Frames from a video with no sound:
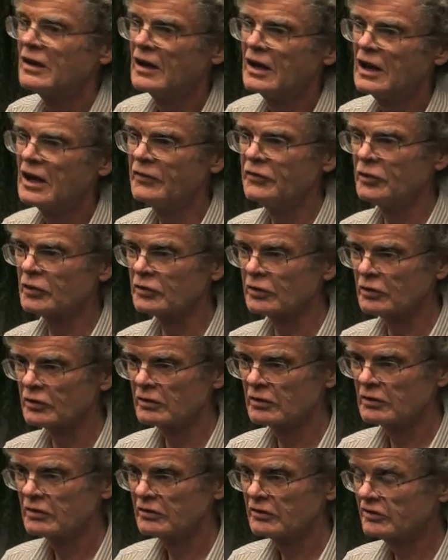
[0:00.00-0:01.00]
of your
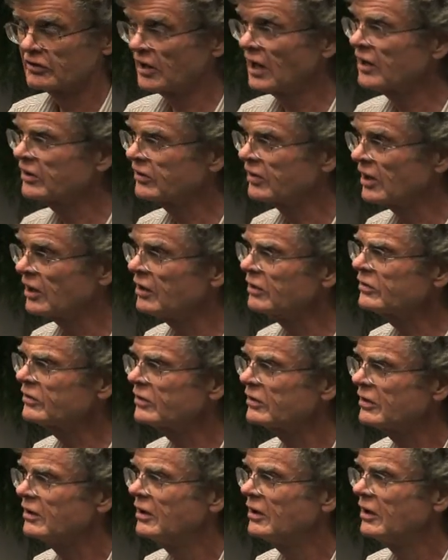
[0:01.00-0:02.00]
sex cells,
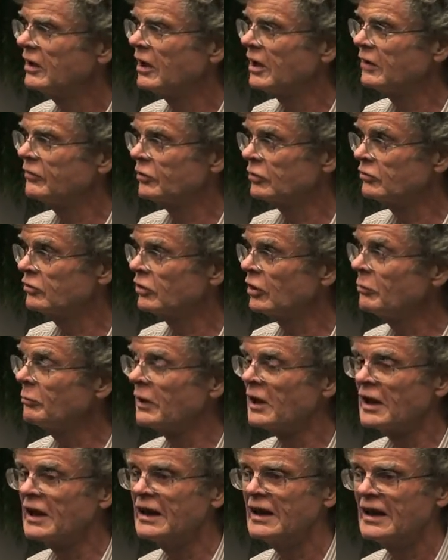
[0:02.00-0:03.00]
of your
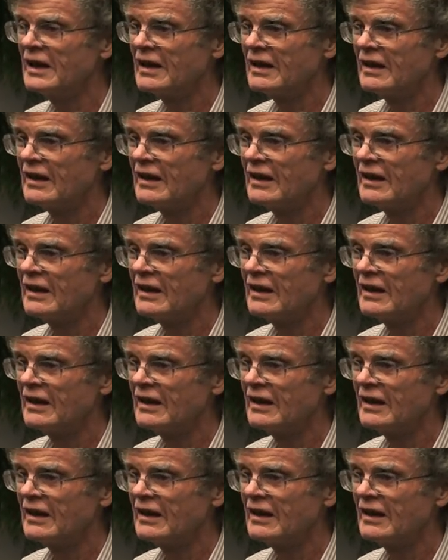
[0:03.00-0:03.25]
germline,